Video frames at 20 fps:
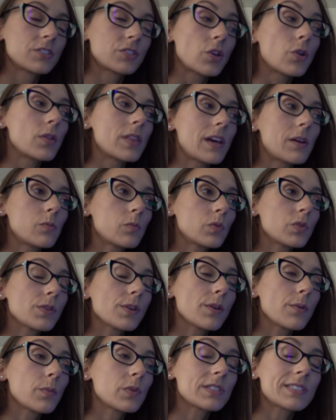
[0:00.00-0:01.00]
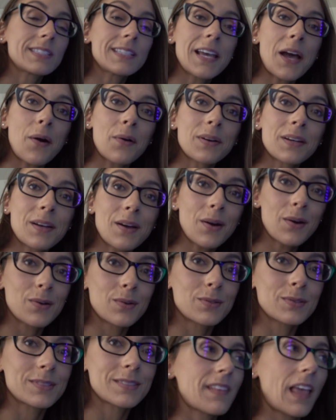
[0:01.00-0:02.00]
So then we'll see how it
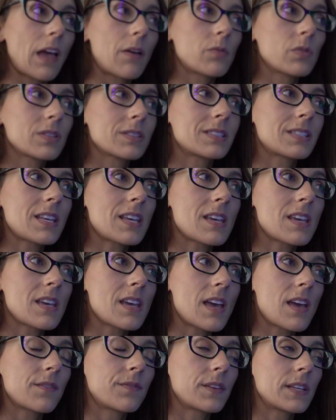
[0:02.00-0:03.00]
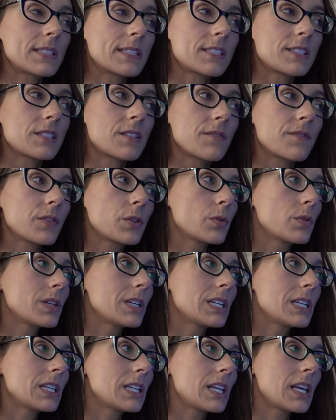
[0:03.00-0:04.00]
goes, and we'll see if it's the
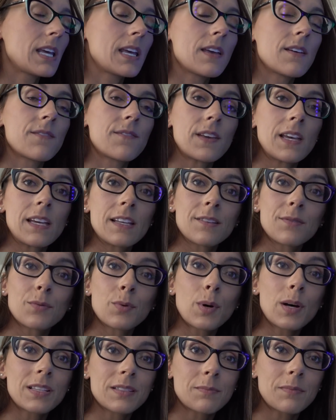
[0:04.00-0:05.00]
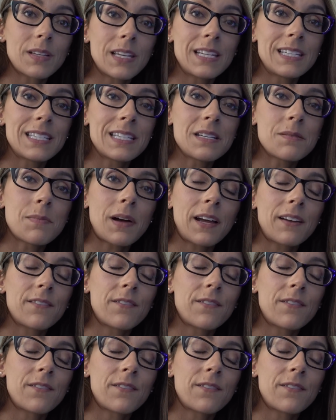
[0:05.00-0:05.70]
fluid, if it was indeed my